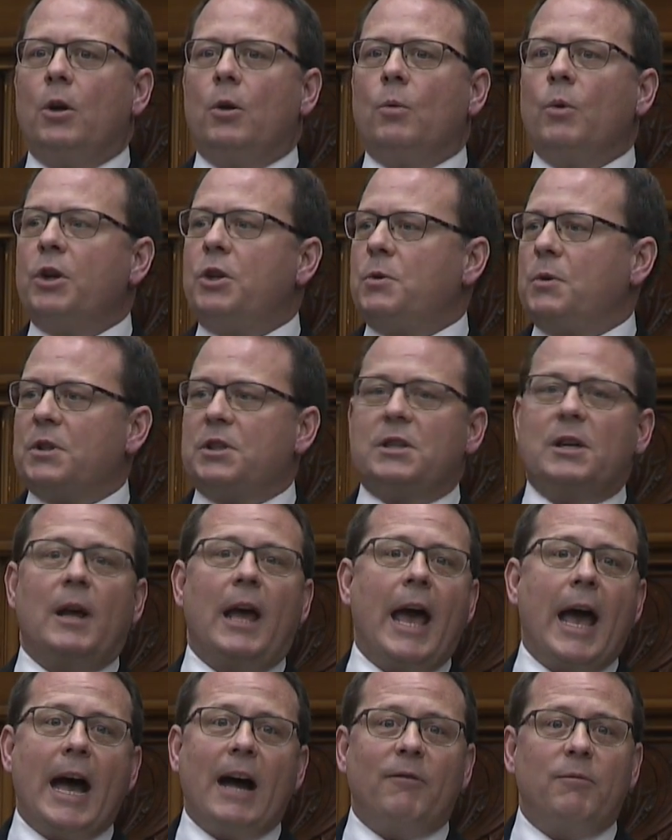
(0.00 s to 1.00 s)
which was to
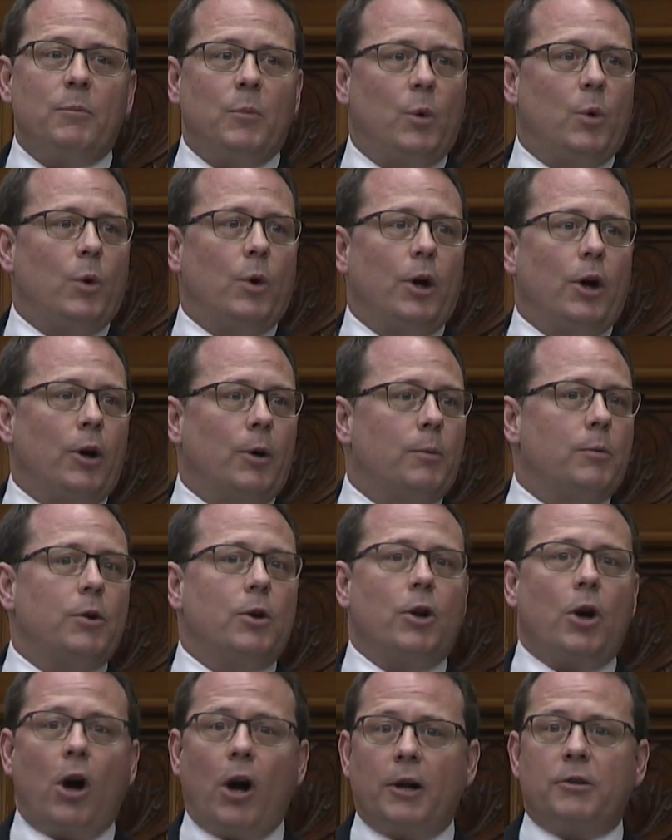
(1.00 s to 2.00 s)
have more
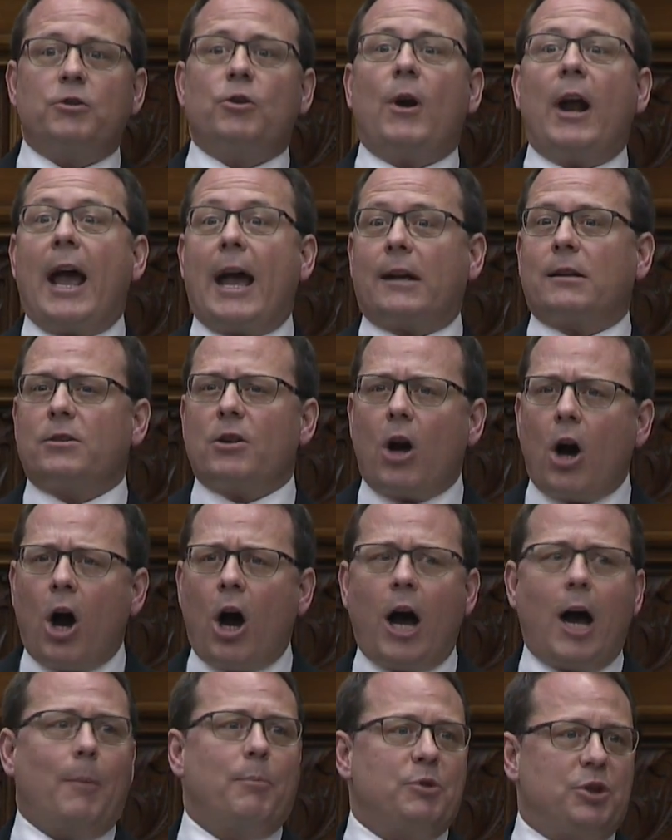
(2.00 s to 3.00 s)
contract
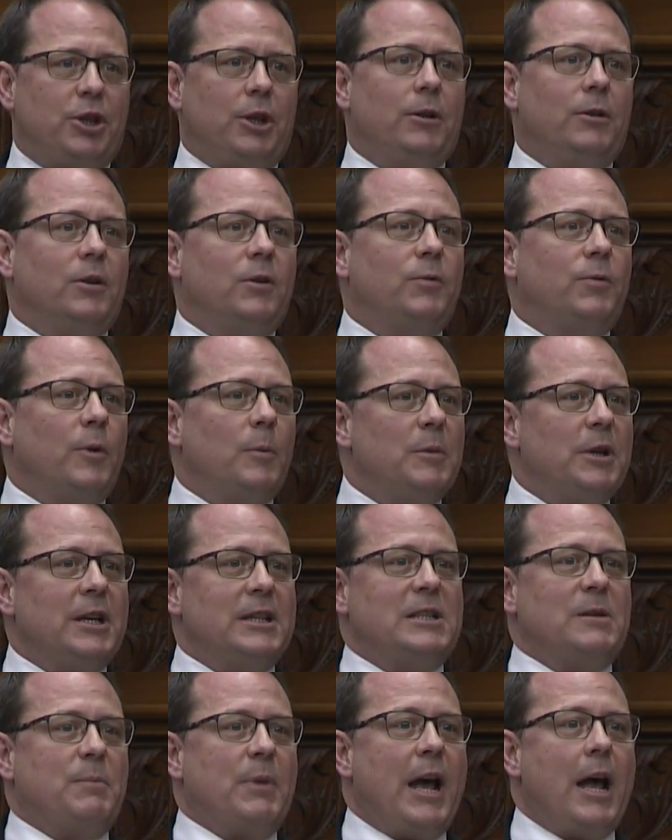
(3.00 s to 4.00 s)
options for
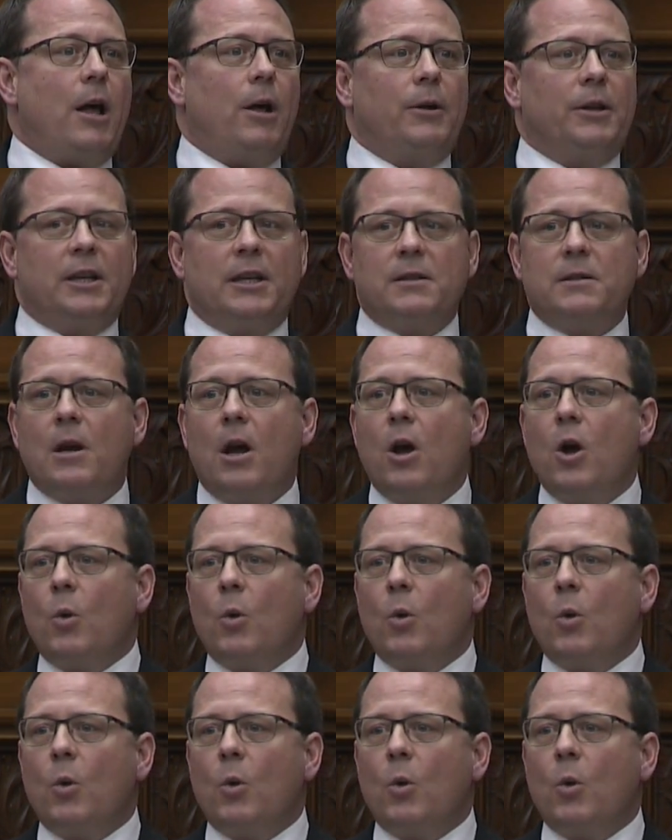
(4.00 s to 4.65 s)
municipalities,